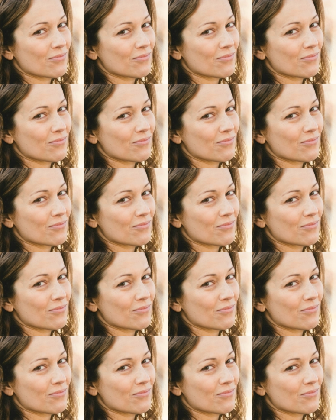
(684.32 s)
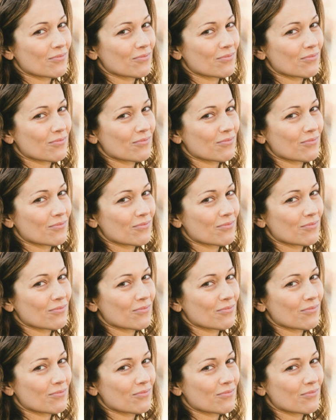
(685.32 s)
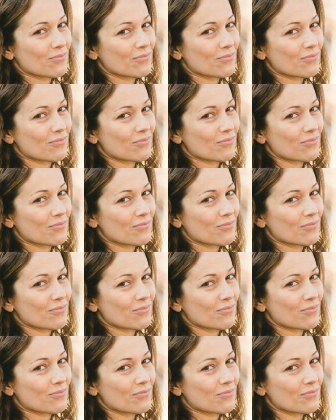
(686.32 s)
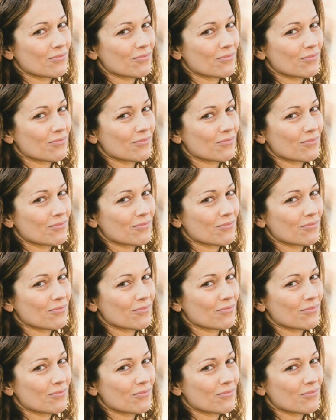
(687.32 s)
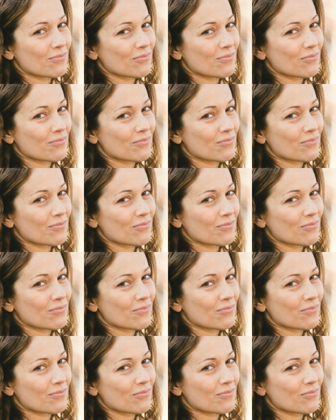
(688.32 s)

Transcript: (no lip movement)